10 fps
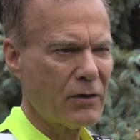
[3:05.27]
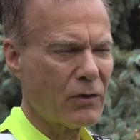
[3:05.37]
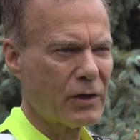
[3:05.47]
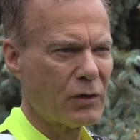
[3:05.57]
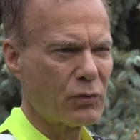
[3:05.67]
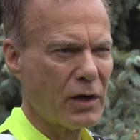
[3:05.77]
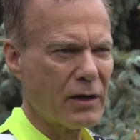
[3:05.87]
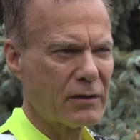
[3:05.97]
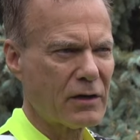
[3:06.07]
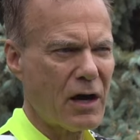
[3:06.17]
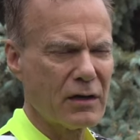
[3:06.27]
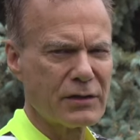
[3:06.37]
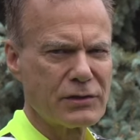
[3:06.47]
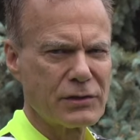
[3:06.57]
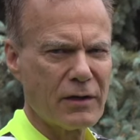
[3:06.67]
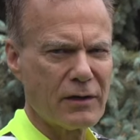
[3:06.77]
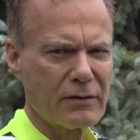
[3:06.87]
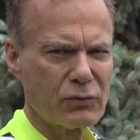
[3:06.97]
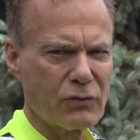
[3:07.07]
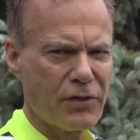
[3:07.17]
or a college
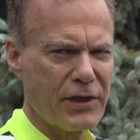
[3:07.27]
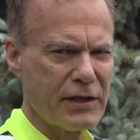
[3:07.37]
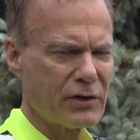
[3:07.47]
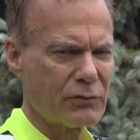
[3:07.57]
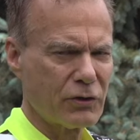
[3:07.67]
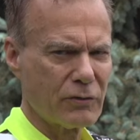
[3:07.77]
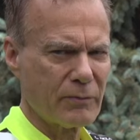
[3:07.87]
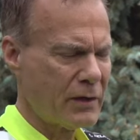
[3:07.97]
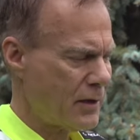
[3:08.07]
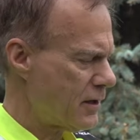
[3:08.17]
theater room,